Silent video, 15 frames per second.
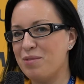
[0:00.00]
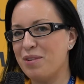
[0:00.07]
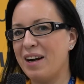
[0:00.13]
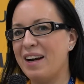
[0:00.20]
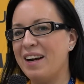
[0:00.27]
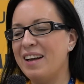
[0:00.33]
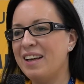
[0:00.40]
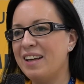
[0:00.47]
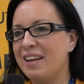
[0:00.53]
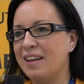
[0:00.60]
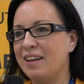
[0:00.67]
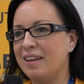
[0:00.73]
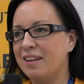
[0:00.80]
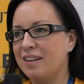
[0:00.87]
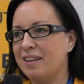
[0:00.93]
far,
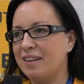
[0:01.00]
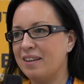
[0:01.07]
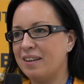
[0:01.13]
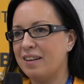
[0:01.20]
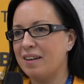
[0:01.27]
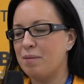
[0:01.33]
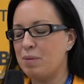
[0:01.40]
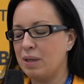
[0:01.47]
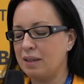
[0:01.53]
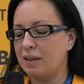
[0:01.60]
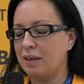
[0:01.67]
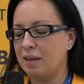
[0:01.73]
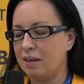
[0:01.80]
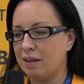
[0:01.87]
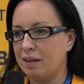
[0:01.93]
but
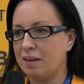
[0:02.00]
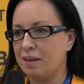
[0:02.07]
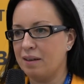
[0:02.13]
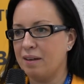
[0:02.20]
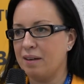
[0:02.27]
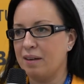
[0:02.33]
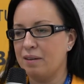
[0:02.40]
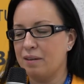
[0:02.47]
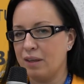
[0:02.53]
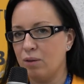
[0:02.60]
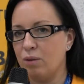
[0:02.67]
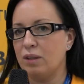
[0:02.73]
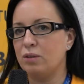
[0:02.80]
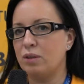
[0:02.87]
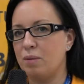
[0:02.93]

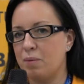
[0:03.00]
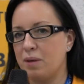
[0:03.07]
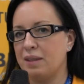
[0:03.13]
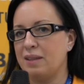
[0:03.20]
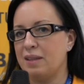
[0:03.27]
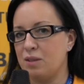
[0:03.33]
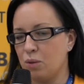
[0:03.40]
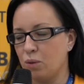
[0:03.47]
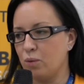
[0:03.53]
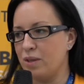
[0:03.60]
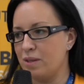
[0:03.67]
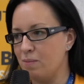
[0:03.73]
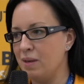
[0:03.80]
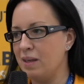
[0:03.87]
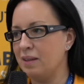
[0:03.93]
regulatory part has
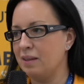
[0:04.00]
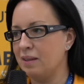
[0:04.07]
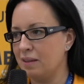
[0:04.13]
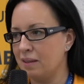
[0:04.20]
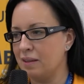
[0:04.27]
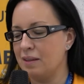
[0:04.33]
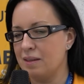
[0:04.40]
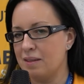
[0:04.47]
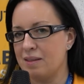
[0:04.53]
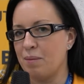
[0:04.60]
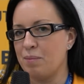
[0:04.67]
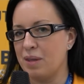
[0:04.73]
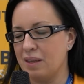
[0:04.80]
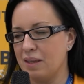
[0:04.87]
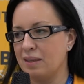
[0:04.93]
always been
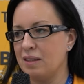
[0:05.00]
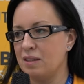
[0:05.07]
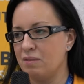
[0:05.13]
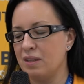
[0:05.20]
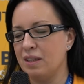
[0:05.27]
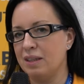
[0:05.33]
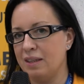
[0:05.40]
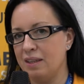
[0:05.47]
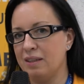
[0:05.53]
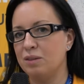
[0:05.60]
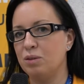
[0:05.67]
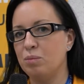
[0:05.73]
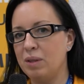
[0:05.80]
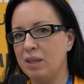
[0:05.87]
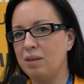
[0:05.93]
something that is very dear
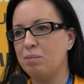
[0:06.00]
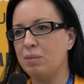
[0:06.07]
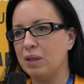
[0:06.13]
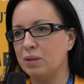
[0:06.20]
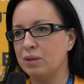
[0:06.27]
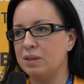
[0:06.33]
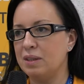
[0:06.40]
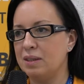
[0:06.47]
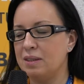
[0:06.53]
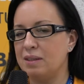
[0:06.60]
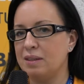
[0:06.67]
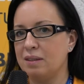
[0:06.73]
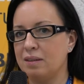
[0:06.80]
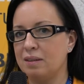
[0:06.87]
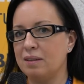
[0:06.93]
to me, because
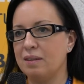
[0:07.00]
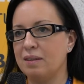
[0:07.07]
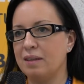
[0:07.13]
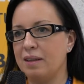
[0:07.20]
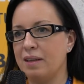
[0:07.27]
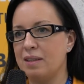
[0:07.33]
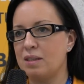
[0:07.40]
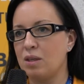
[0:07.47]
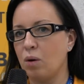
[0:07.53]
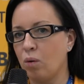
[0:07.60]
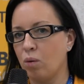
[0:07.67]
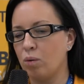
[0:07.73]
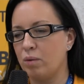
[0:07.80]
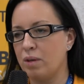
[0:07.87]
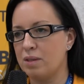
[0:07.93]
it's
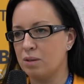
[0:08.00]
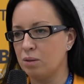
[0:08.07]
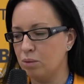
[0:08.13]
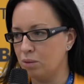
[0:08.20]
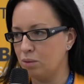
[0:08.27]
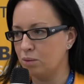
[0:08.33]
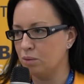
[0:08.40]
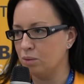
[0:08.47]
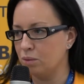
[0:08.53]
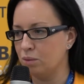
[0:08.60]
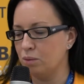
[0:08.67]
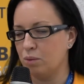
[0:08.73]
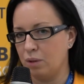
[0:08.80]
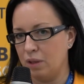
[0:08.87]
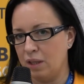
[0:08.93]
always good
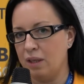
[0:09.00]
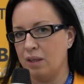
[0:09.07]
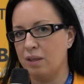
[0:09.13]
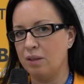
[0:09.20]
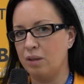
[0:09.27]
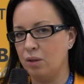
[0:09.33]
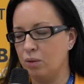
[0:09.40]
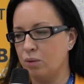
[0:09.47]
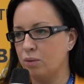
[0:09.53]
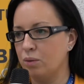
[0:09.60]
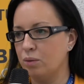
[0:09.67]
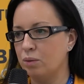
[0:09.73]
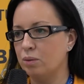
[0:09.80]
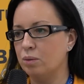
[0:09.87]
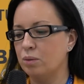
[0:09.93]
to hear
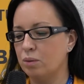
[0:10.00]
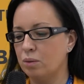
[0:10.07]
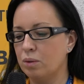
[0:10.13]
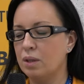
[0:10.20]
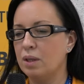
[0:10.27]
new